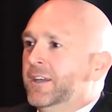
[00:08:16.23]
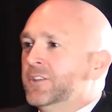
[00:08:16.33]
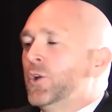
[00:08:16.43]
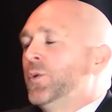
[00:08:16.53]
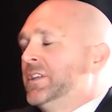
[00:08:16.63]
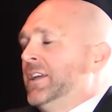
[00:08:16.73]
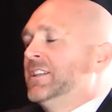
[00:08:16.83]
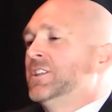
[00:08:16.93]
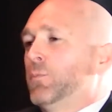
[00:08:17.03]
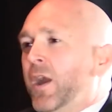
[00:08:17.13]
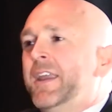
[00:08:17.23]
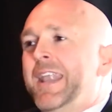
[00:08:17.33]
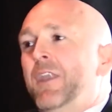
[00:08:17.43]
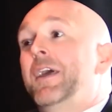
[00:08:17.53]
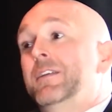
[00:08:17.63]
So it's just breaking
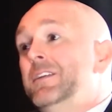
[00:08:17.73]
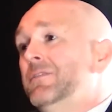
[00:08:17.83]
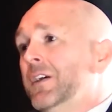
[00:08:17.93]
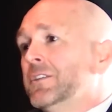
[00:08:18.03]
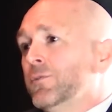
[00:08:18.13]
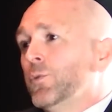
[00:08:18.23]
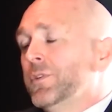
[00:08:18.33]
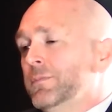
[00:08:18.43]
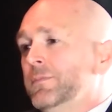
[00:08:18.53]
down that defense for them.